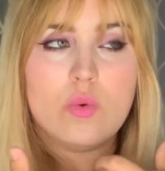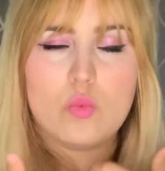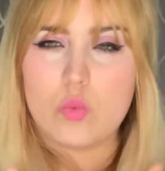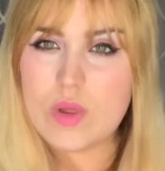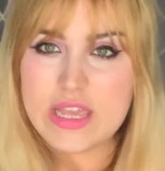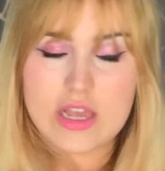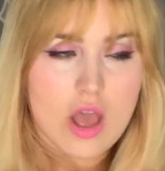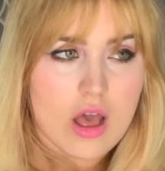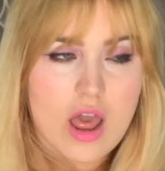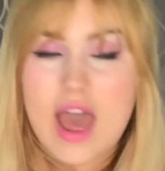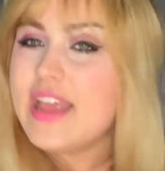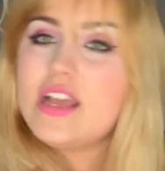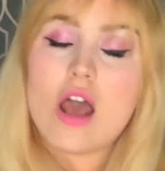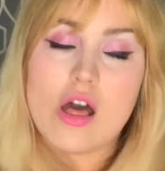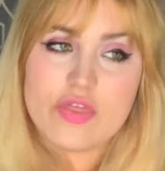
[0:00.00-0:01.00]
I
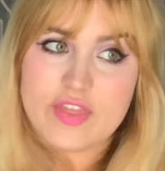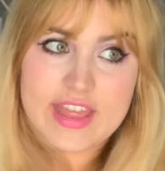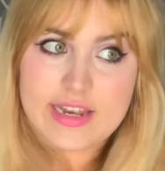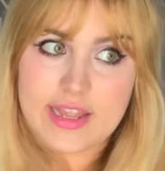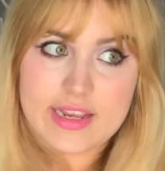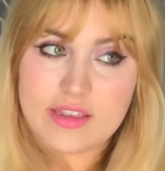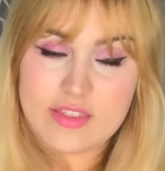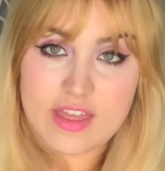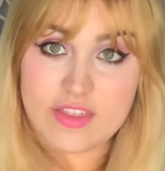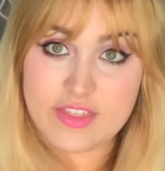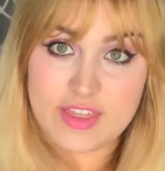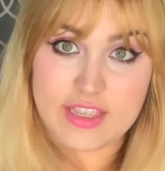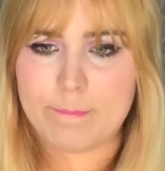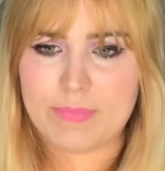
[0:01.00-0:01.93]
can't then like that thing,